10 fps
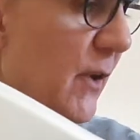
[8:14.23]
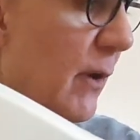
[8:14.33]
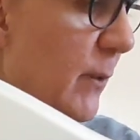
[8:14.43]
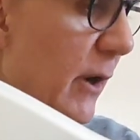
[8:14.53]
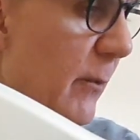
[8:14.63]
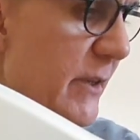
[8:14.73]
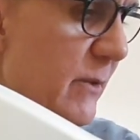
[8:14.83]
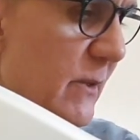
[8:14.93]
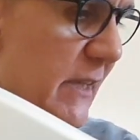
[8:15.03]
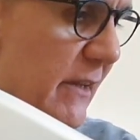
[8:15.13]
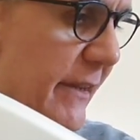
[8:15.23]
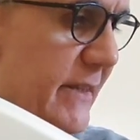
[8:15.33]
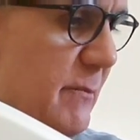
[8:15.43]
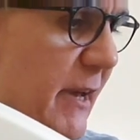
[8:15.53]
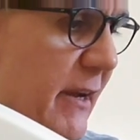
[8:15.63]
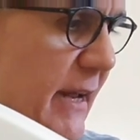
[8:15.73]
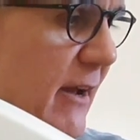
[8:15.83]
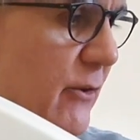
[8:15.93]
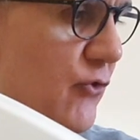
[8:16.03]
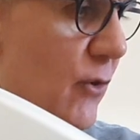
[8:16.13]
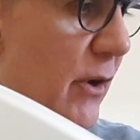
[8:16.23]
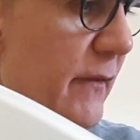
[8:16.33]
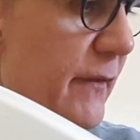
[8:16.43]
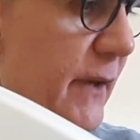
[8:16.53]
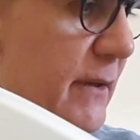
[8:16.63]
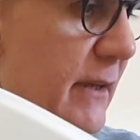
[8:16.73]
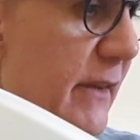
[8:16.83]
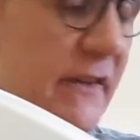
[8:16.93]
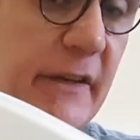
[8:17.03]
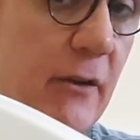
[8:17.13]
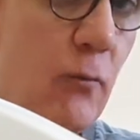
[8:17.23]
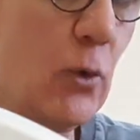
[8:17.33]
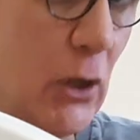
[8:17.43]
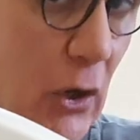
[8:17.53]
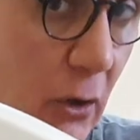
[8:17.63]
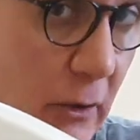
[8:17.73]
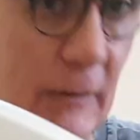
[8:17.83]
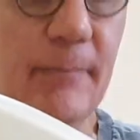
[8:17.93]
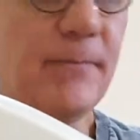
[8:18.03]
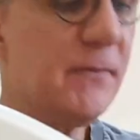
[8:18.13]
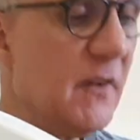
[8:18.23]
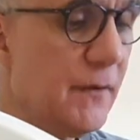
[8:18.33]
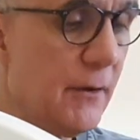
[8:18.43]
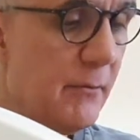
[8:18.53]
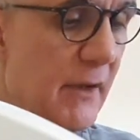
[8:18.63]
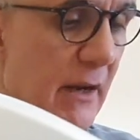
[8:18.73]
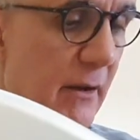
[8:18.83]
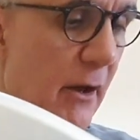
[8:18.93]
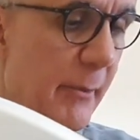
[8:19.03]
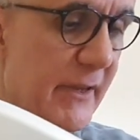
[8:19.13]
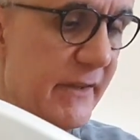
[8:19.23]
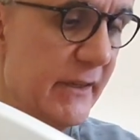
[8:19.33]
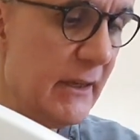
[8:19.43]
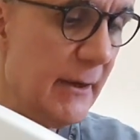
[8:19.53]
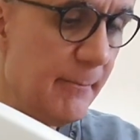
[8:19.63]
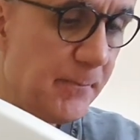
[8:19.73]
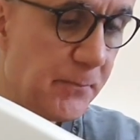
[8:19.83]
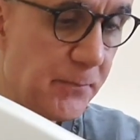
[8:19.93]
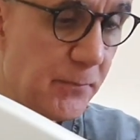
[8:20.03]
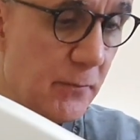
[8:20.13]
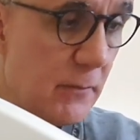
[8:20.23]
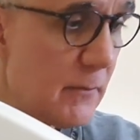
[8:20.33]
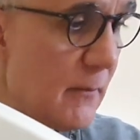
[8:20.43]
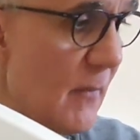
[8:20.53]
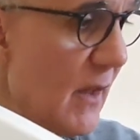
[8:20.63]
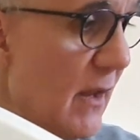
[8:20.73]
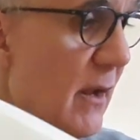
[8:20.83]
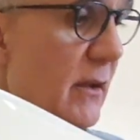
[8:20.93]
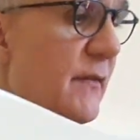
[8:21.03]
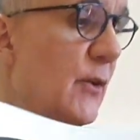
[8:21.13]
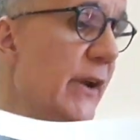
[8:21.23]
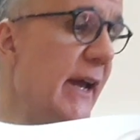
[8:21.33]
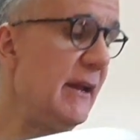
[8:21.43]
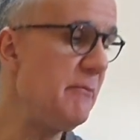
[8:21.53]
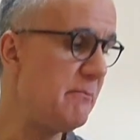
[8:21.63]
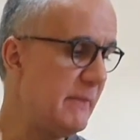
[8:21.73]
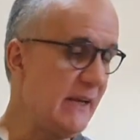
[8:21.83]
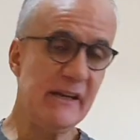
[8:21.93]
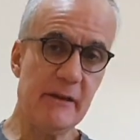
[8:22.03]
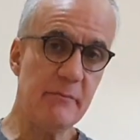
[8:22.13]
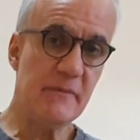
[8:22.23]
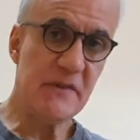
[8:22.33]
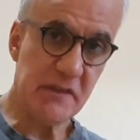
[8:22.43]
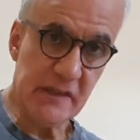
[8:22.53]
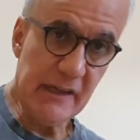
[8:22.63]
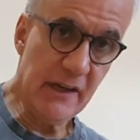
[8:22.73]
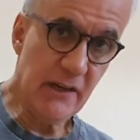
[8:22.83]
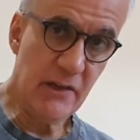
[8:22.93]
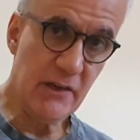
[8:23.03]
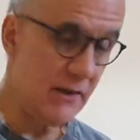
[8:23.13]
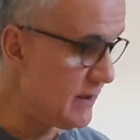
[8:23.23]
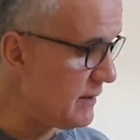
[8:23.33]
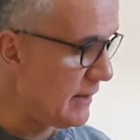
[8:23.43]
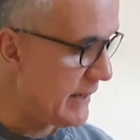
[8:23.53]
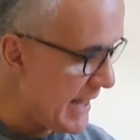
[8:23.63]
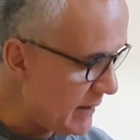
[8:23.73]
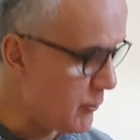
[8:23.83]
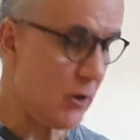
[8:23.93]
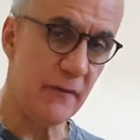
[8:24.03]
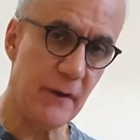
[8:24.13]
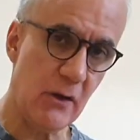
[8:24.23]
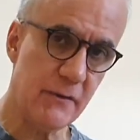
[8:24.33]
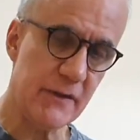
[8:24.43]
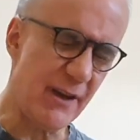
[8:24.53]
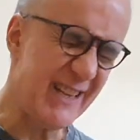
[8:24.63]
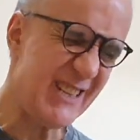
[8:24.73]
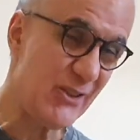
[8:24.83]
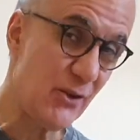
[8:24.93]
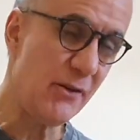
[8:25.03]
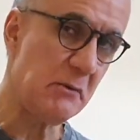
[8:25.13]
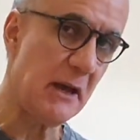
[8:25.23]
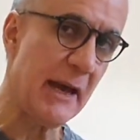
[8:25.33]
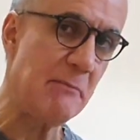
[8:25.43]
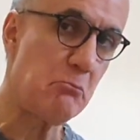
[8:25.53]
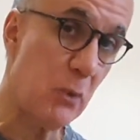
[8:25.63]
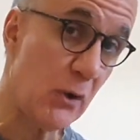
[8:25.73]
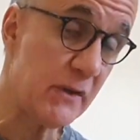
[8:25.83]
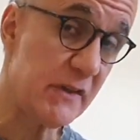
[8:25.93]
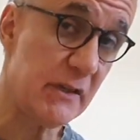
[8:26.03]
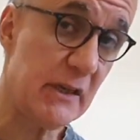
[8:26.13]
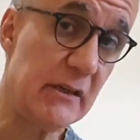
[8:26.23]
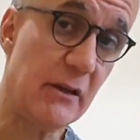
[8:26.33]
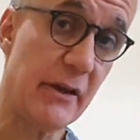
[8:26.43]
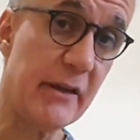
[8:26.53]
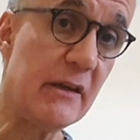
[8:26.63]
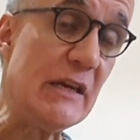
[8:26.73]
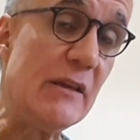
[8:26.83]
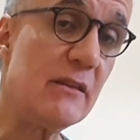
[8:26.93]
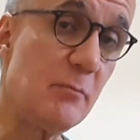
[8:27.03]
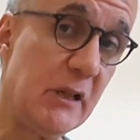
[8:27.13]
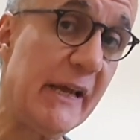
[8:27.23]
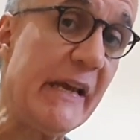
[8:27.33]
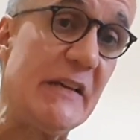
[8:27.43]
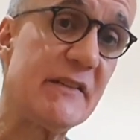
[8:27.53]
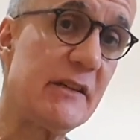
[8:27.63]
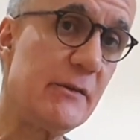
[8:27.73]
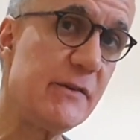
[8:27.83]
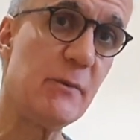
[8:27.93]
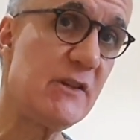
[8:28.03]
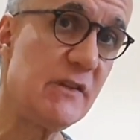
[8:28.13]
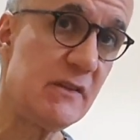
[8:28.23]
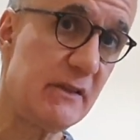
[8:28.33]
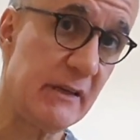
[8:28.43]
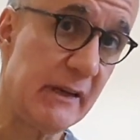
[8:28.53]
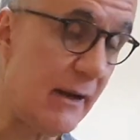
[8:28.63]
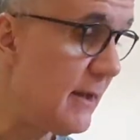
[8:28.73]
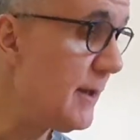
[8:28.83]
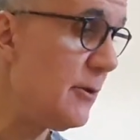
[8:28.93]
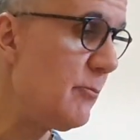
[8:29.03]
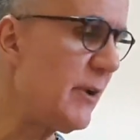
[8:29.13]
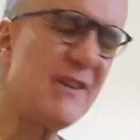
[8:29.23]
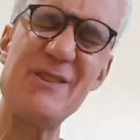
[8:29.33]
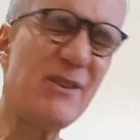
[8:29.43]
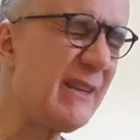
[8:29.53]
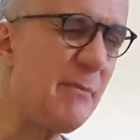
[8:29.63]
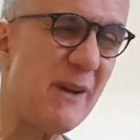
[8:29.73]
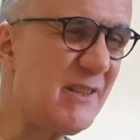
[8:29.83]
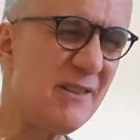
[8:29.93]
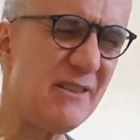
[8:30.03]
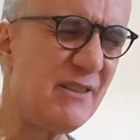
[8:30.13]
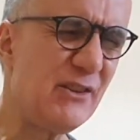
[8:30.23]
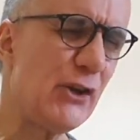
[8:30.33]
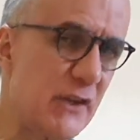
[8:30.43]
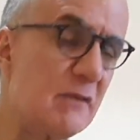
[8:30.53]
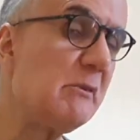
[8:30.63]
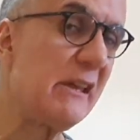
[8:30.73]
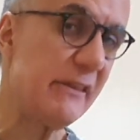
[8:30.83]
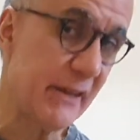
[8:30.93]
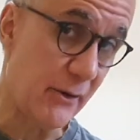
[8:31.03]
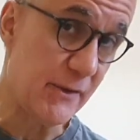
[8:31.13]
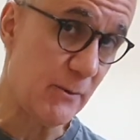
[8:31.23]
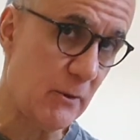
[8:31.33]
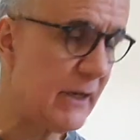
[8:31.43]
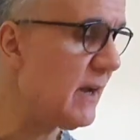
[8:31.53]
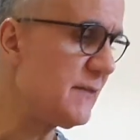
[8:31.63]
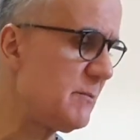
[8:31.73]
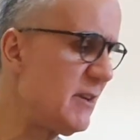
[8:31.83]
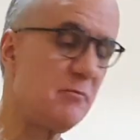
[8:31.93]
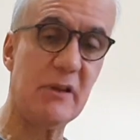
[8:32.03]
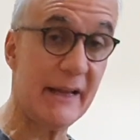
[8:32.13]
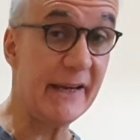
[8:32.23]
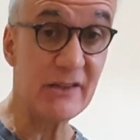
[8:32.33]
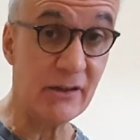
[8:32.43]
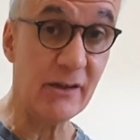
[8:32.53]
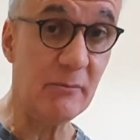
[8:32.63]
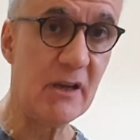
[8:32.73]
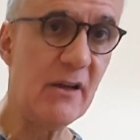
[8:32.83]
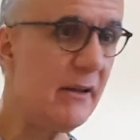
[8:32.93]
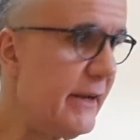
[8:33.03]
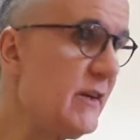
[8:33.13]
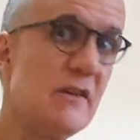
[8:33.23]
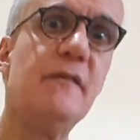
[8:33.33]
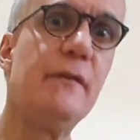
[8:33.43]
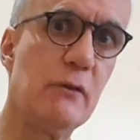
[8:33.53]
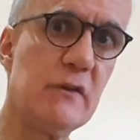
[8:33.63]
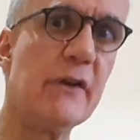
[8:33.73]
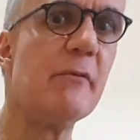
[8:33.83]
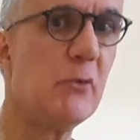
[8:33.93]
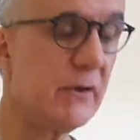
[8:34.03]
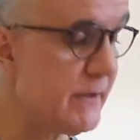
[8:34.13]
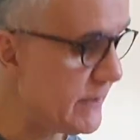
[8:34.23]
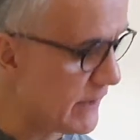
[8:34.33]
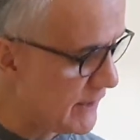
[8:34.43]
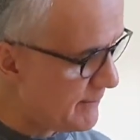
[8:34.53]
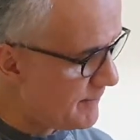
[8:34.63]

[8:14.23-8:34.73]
I went to a dealer that's about an hour drive in the city of Wollongong, and I'm in Sydney. You've got a medium C neck profile. So it's not a modern C like the Player series, which is thinner, but it's not that much noticeably thicker as well. And after a bit of playing time, it actually feels like a modern C.